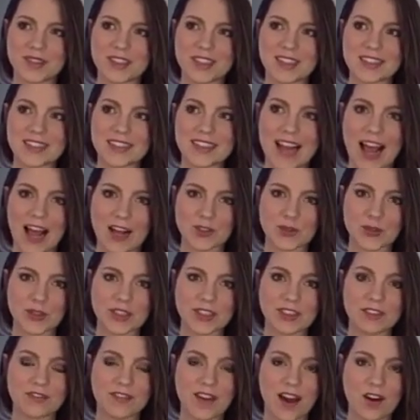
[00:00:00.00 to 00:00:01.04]
is
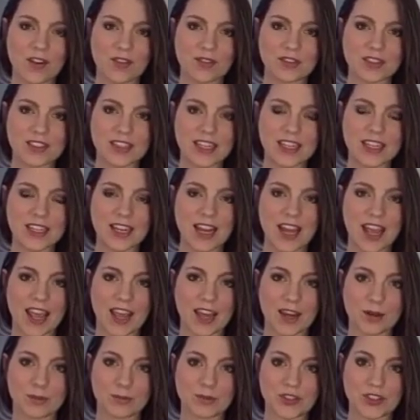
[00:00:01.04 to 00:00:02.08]
naturally found in
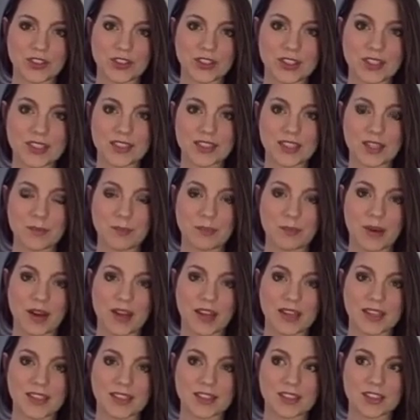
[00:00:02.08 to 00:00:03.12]
animals,
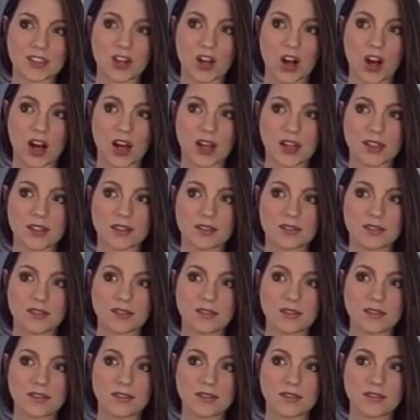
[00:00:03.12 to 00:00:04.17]
but it's not
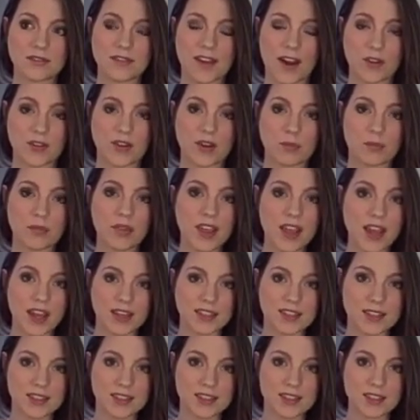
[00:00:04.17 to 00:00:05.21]
found in
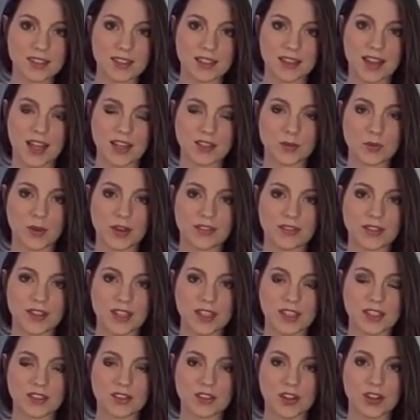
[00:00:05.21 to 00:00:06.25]
plants, and that's why
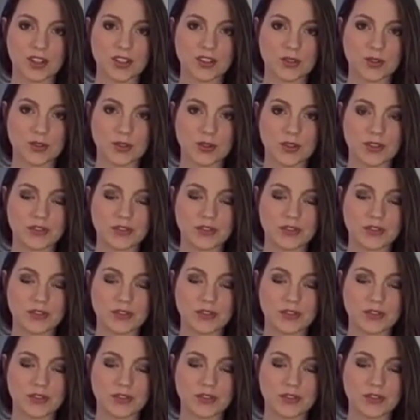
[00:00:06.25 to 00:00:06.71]
vegans are so